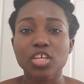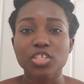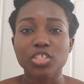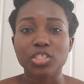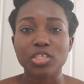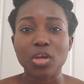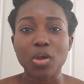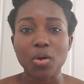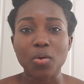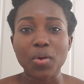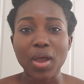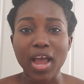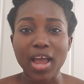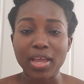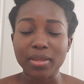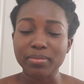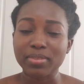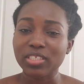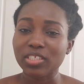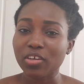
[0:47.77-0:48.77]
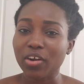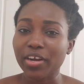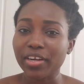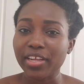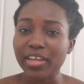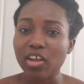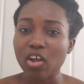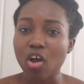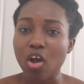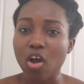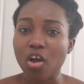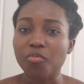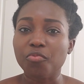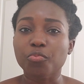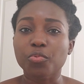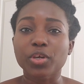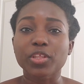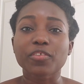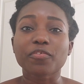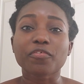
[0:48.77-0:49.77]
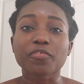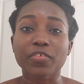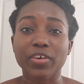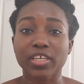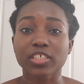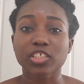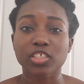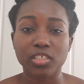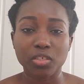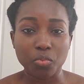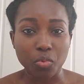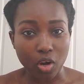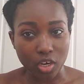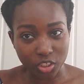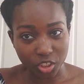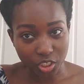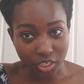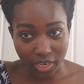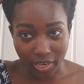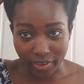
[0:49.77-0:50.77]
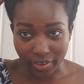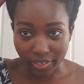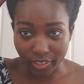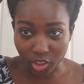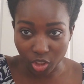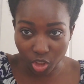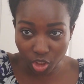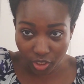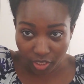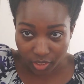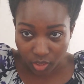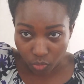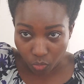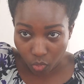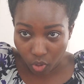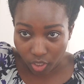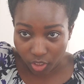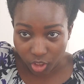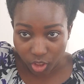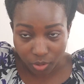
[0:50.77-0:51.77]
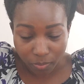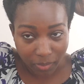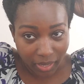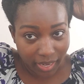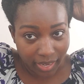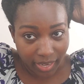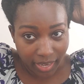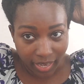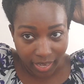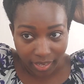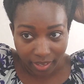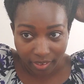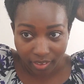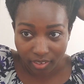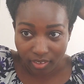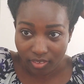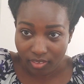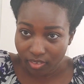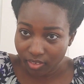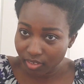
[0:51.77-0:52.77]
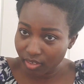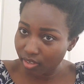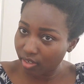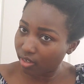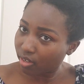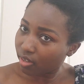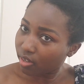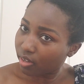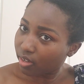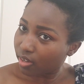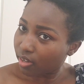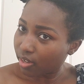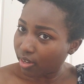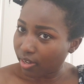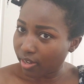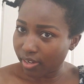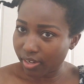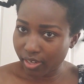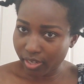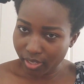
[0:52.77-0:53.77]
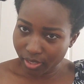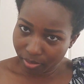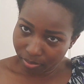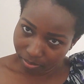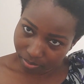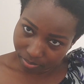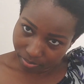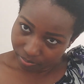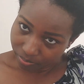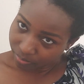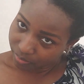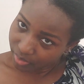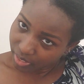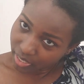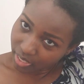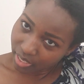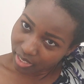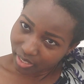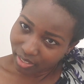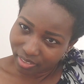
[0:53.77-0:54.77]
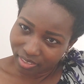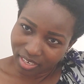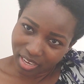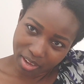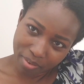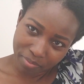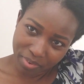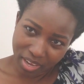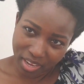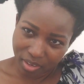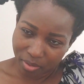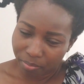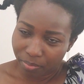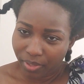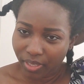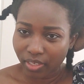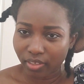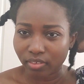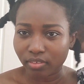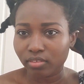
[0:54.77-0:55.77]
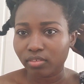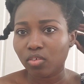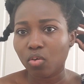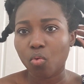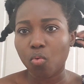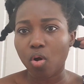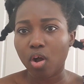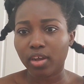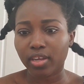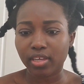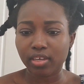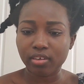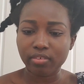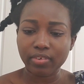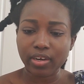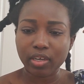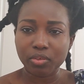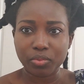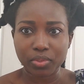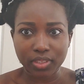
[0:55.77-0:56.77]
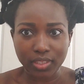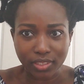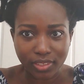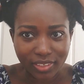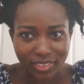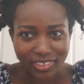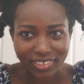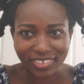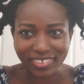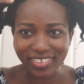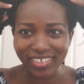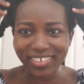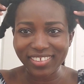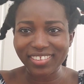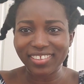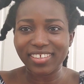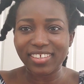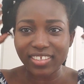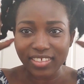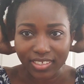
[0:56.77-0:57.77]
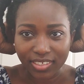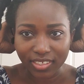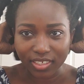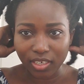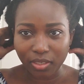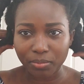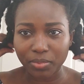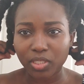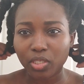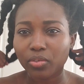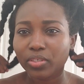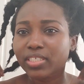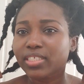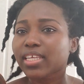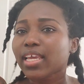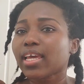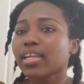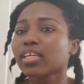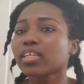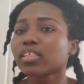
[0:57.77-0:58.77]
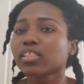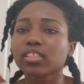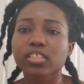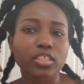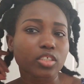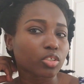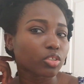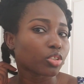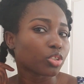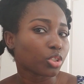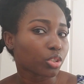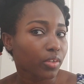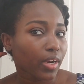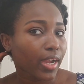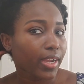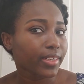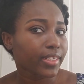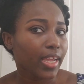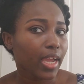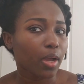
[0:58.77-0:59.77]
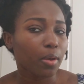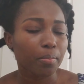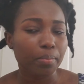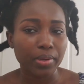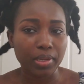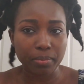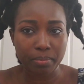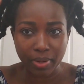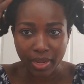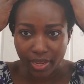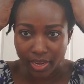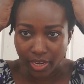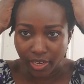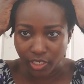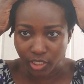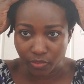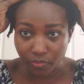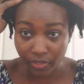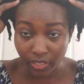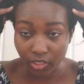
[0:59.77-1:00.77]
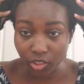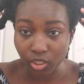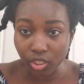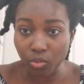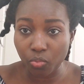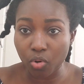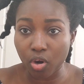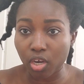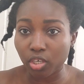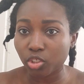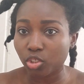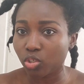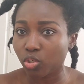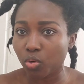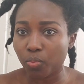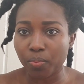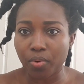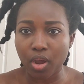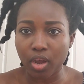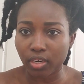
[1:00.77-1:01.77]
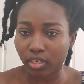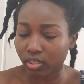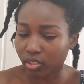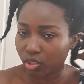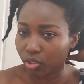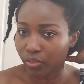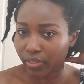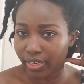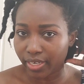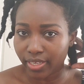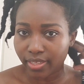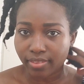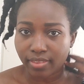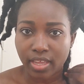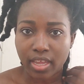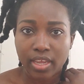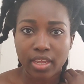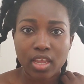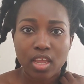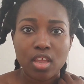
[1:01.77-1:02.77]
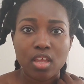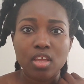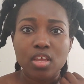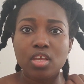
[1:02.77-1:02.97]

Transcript: So I'm starting off with freshly washed hair. I just washed my hair. And I've kind of been walking around with it looking like this. So it's getting a little dry now, but my hair is freshly washed, no product or anything.